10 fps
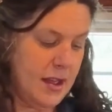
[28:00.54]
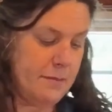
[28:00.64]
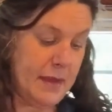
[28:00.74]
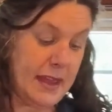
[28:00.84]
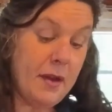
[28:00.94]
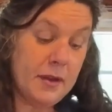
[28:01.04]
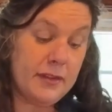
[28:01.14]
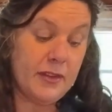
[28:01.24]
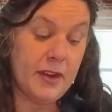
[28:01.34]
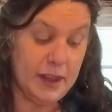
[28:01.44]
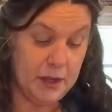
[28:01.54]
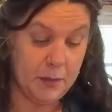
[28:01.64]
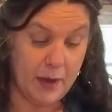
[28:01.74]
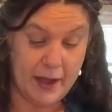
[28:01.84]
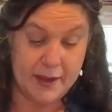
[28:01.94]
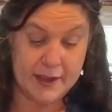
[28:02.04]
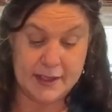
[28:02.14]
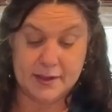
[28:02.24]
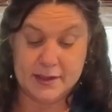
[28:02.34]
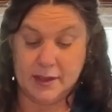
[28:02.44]
my counter for a little while because
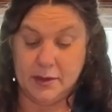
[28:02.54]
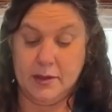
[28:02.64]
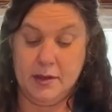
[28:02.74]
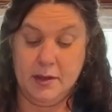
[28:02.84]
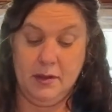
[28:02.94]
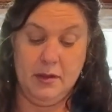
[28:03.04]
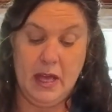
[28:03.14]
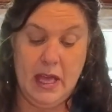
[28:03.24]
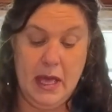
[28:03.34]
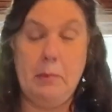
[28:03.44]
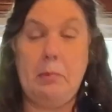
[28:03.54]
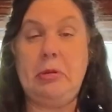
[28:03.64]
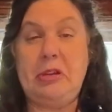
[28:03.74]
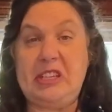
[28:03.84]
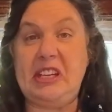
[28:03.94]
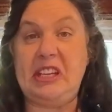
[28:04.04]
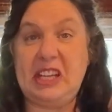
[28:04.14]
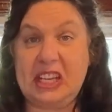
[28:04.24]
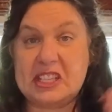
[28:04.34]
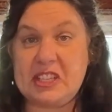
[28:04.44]
they're still pretty
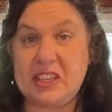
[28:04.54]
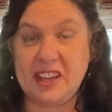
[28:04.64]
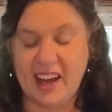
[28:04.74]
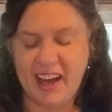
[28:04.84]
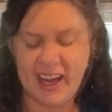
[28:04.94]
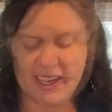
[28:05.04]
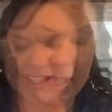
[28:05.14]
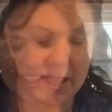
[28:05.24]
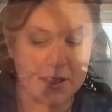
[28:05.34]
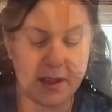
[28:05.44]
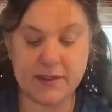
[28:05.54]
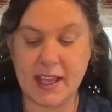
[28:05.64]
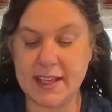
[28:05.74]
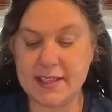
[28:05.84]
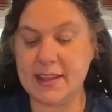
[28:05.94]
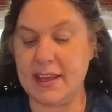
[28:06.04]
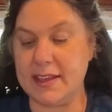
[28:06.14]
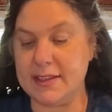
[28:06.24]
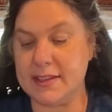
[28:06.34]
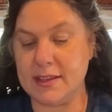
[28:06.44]
gosh darn hot. So I've tasted
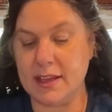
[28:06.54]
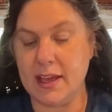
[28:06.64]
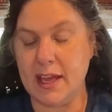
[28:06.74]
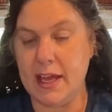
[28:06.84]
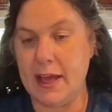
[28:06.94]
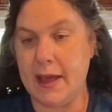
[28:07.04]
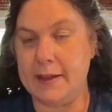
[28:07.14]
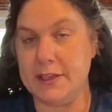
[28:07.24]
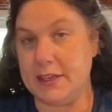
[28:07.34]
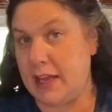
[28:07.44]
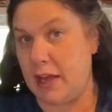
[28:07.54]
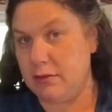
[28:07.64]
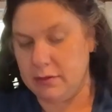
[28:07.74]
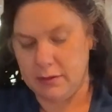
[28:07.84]
this just now.